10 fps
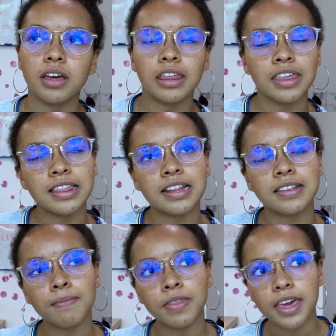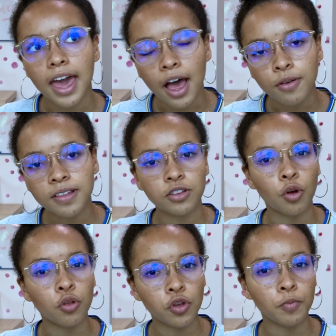I think that something else that's
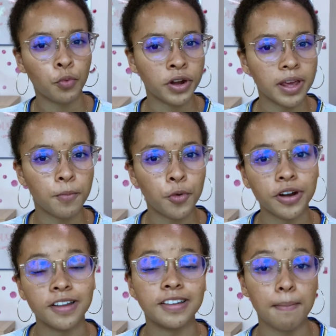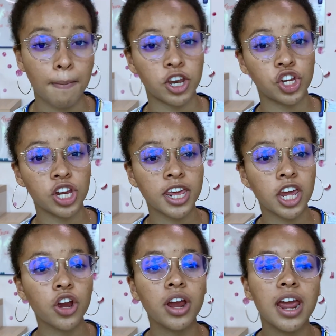also pretty important to mention here